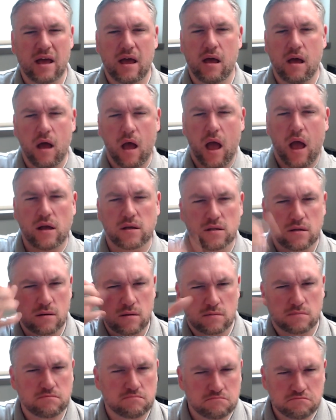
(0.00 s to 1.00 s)
have.
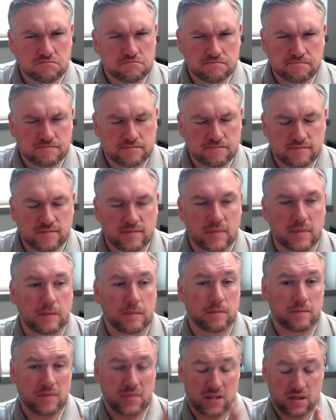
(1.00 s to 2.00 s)
So
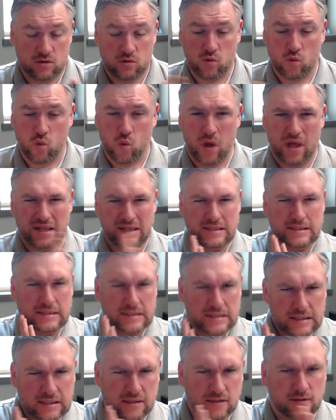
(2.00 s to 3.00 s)
what's an access
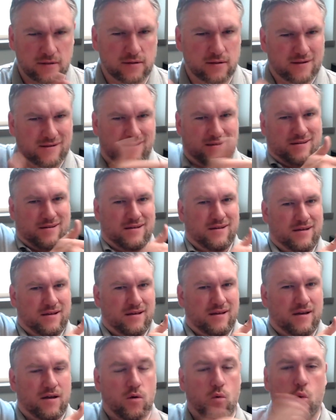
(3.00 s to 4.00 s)
concept? What
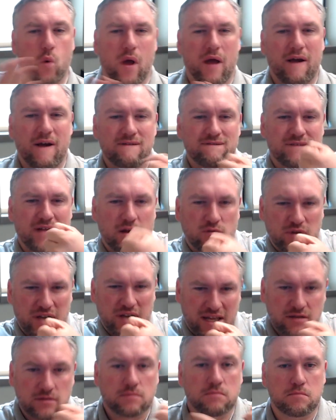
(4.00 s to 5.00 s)
skills must
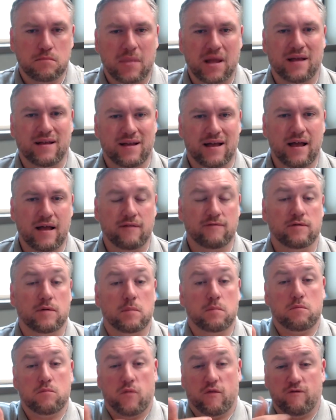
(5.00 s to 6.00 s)
they have? What
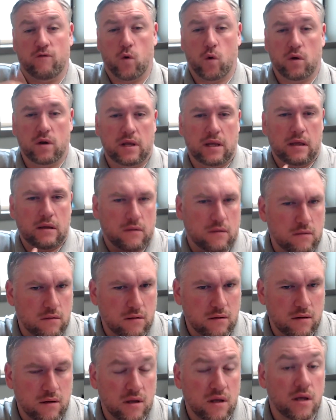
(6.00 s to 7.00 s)
foundation must they have
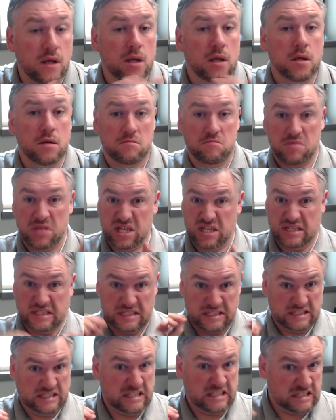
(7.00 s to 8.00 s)
before they can
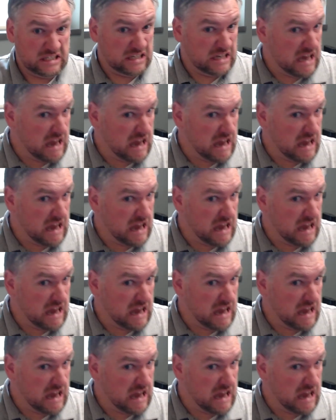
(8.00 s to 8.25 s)
access?